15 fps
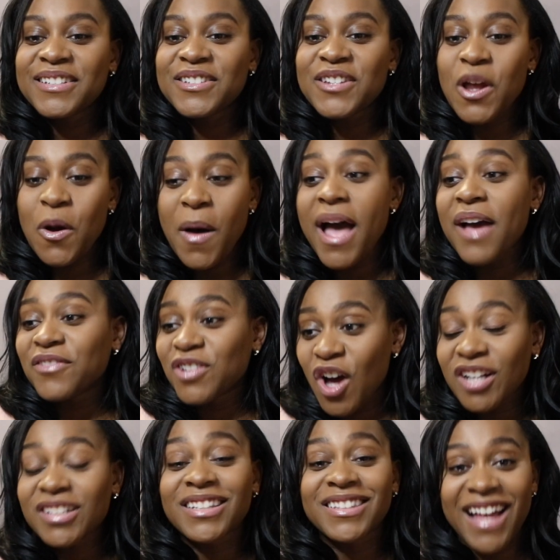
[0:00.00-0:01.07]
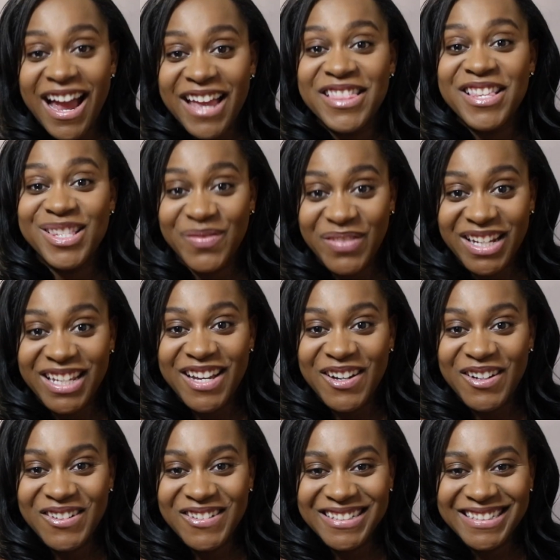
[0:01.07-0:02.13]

know I have talked a lot in this video.